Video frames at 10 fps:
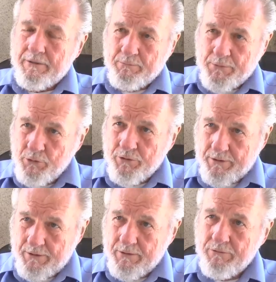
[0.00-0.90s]

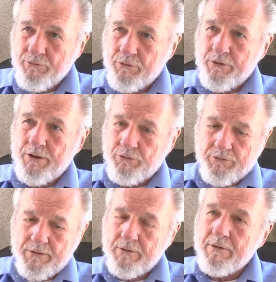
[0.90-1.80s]
immunity for
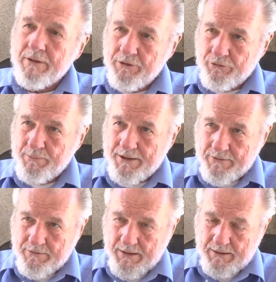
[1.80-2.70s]
Israel is
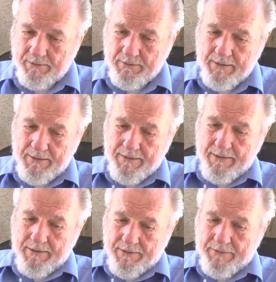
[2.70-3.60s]
maintained.
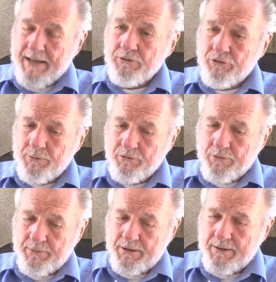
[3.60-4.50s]
That, it seems to
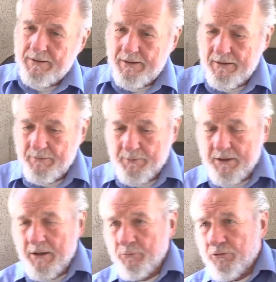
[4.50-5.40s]
me, it
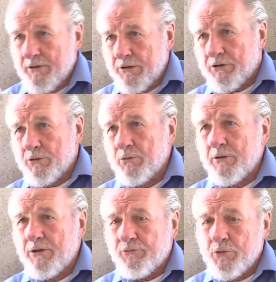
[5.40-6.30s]
becomes an issue
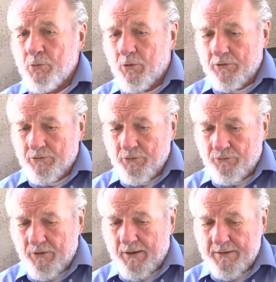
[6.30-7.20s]
if you want to
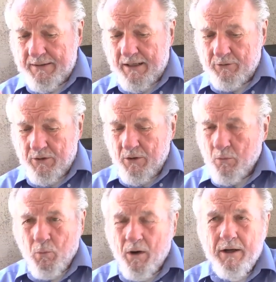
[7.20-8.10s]
find out
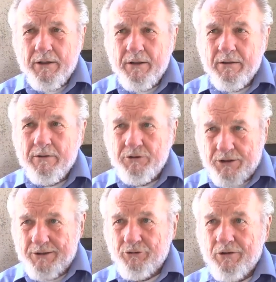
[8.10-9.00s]
why
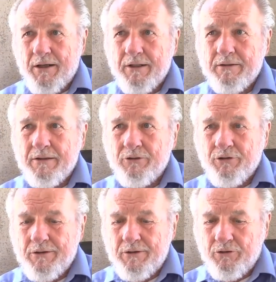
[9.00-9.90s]
genocide is
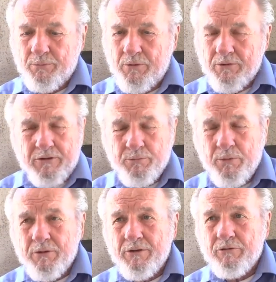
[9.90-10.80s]
in this book. This
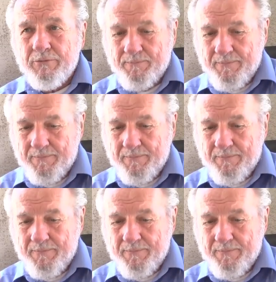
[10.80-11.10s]
book is